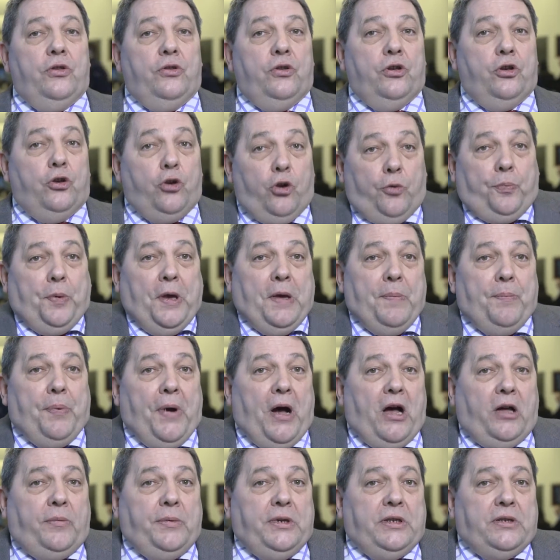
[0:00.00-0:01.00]
The European
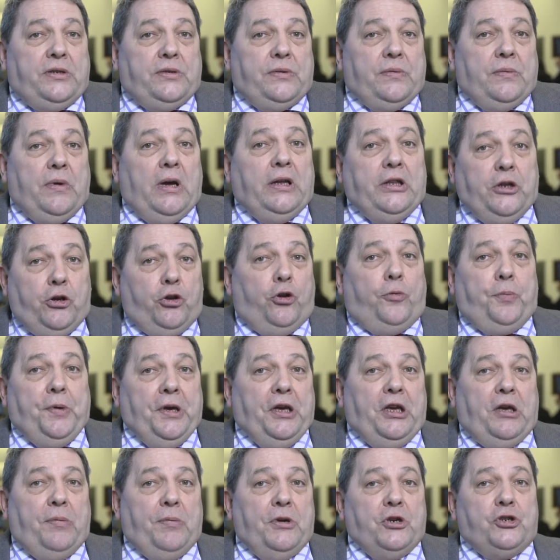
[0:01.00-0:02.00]
Parliament and the
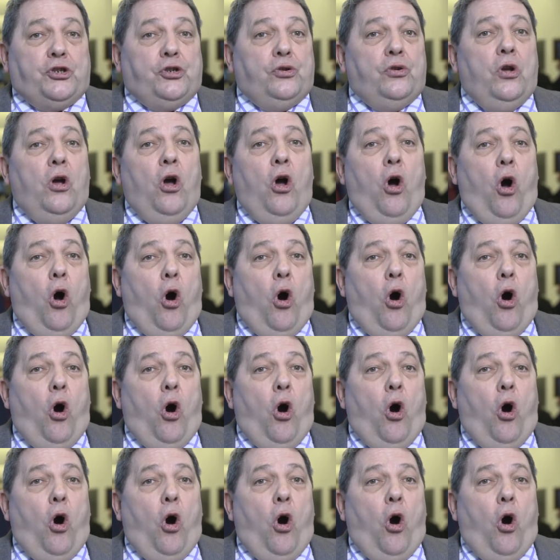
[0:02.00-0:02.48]
European Commission